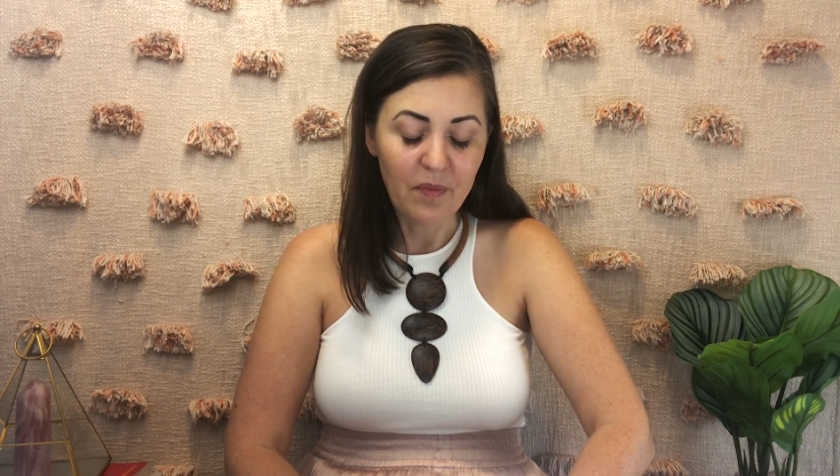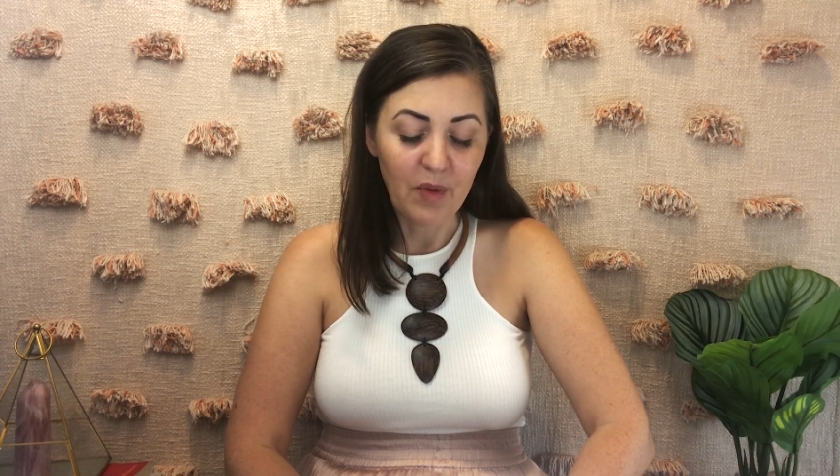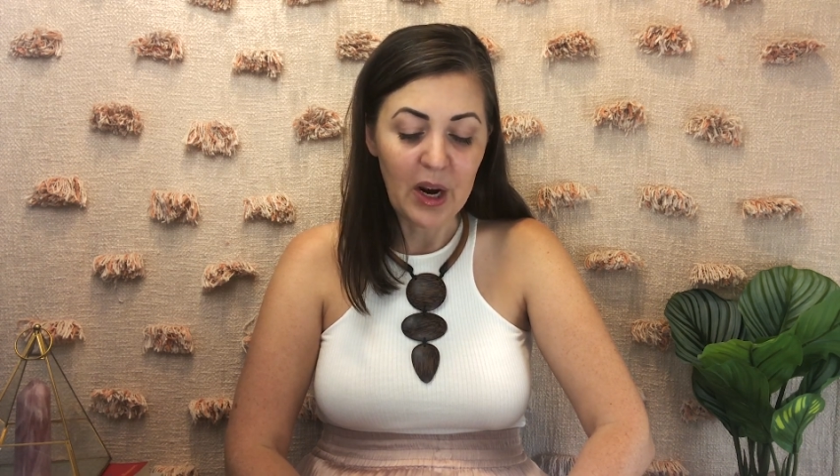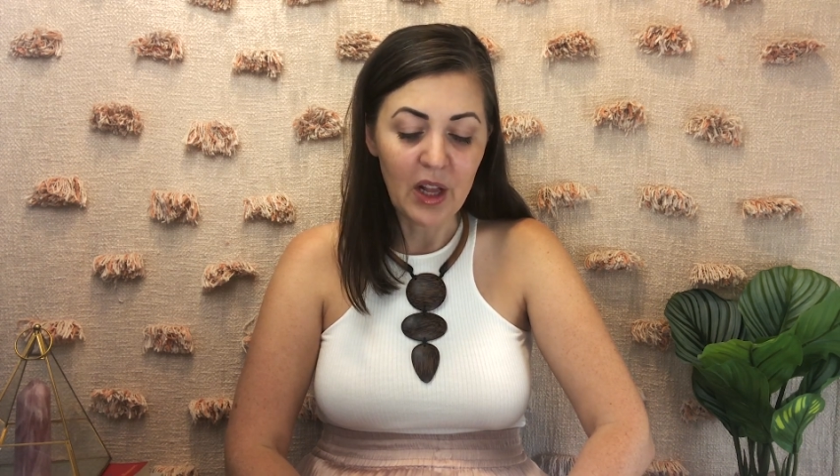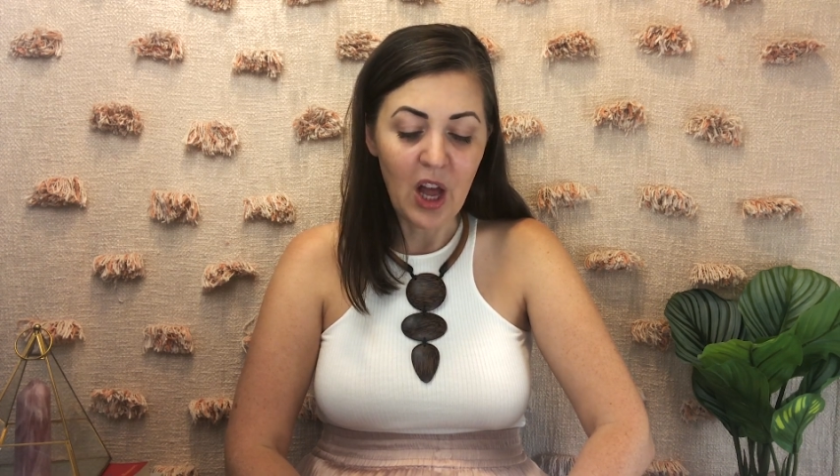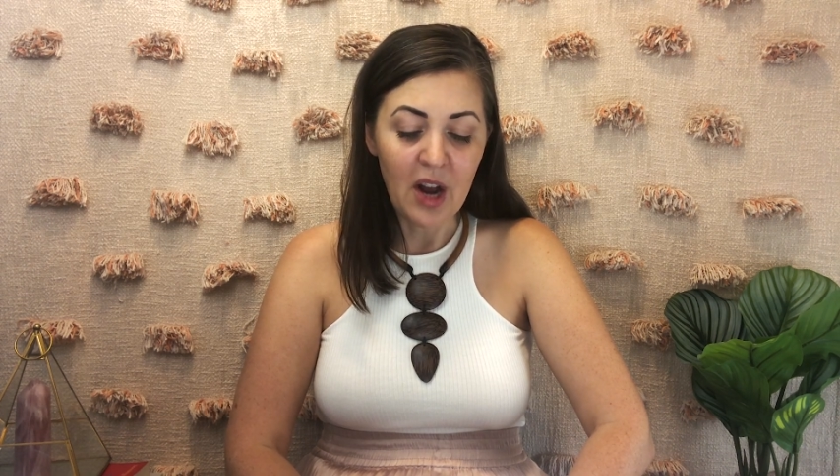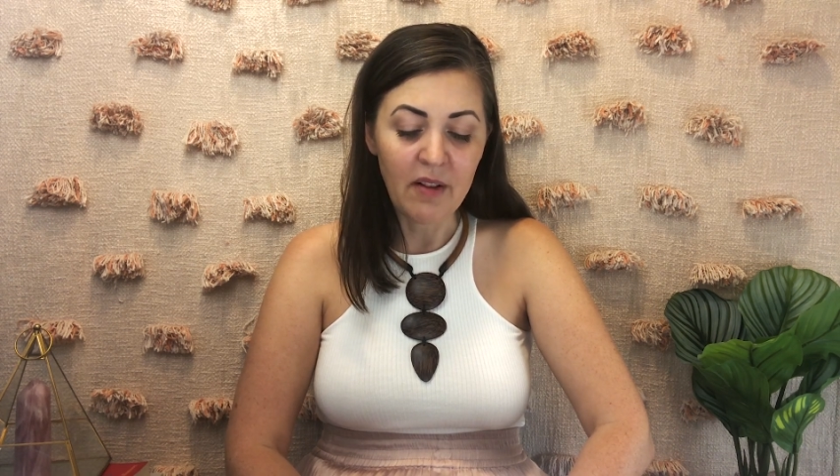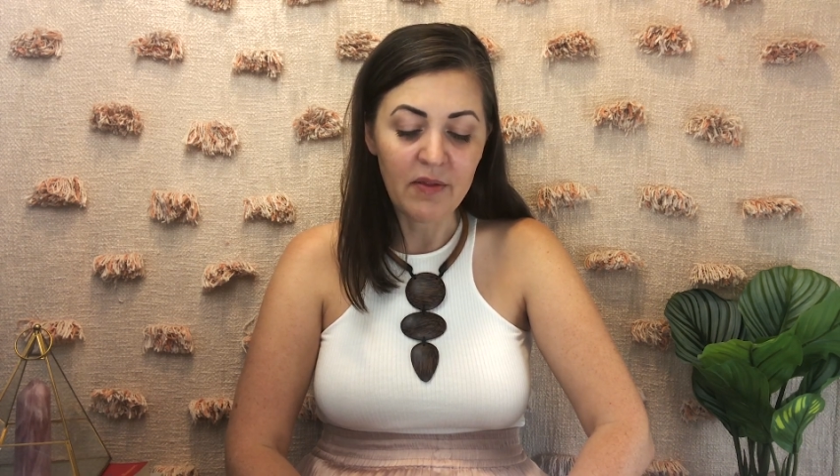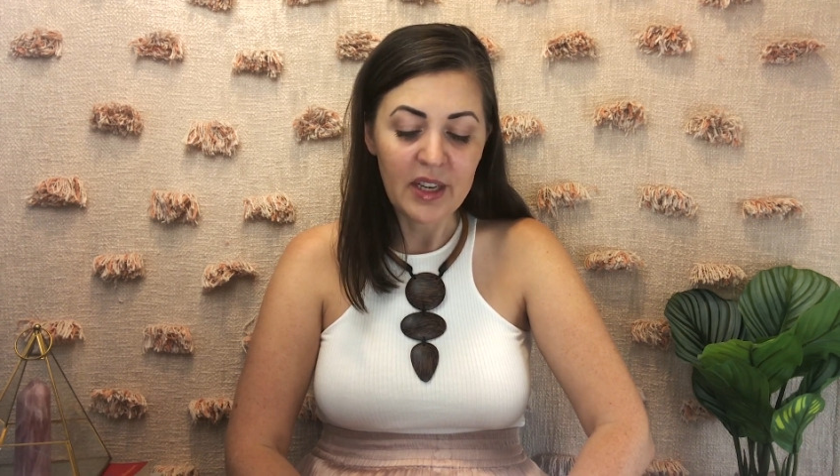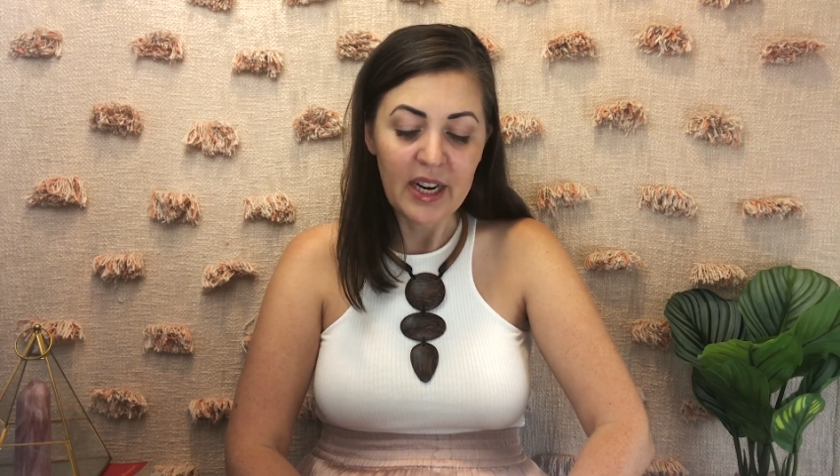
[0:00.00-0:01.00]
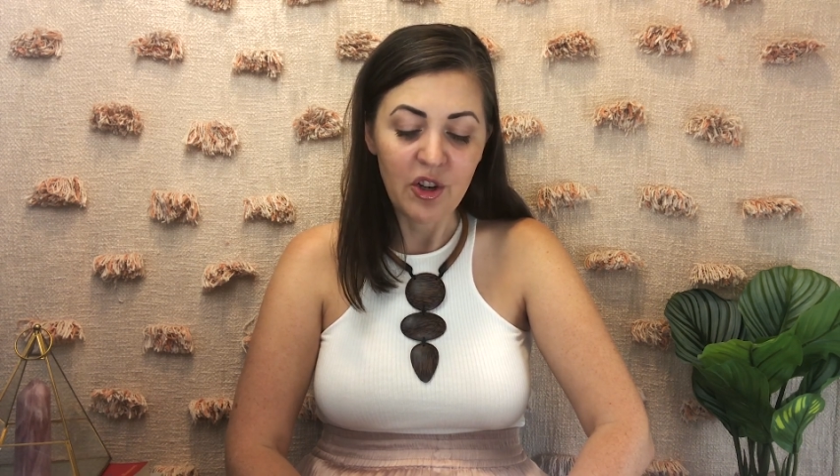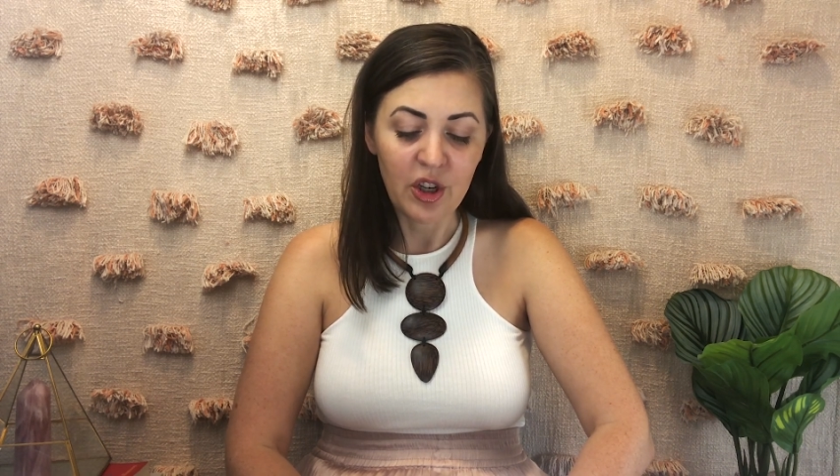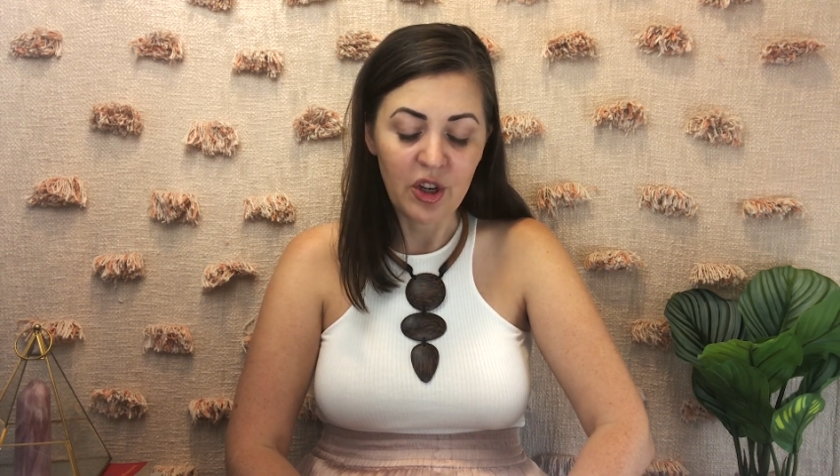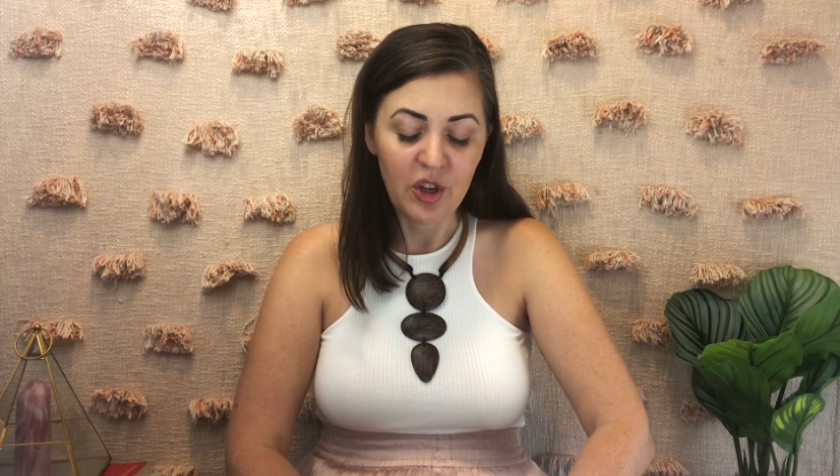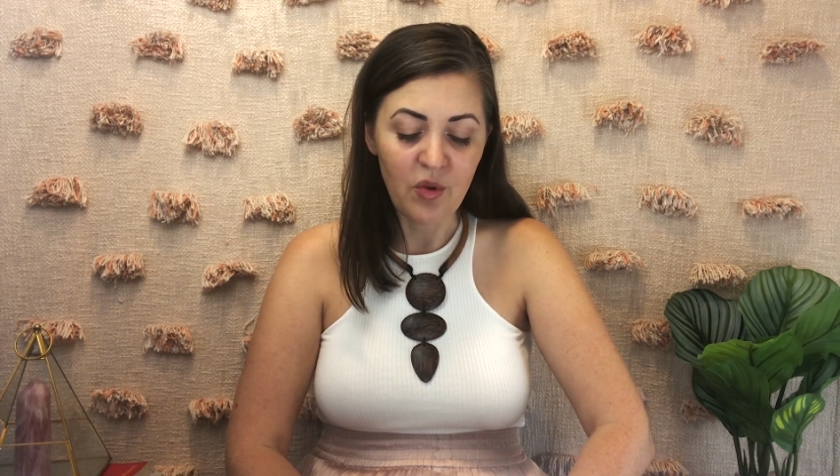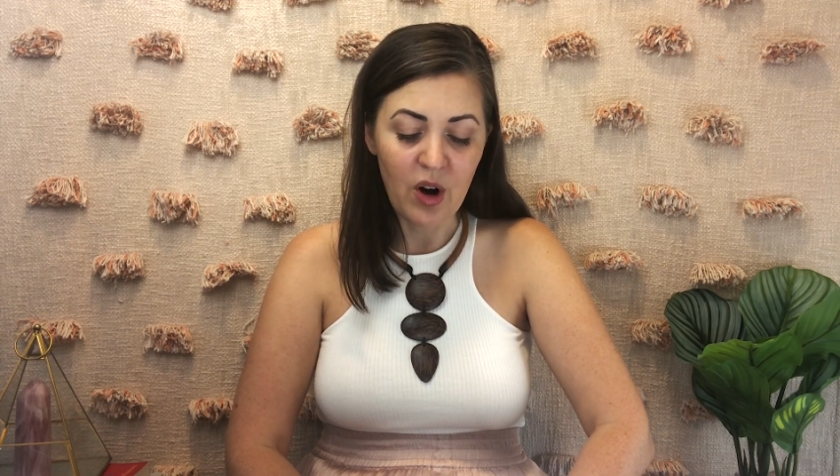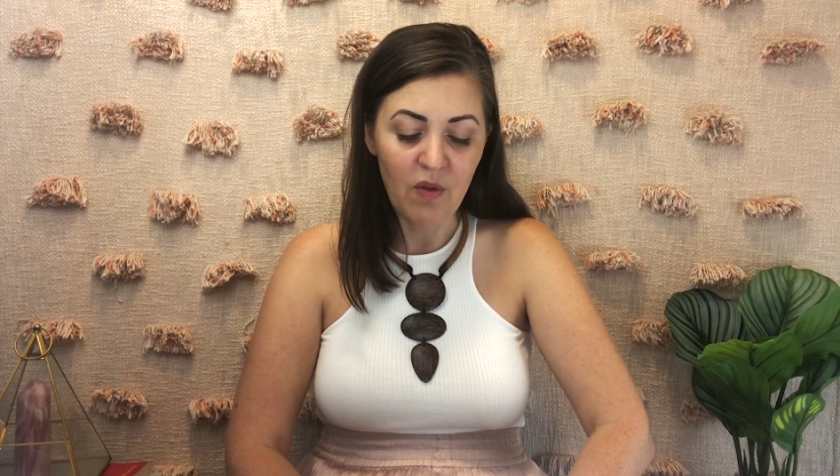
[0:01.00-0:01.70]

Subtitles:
bring a lot of tension into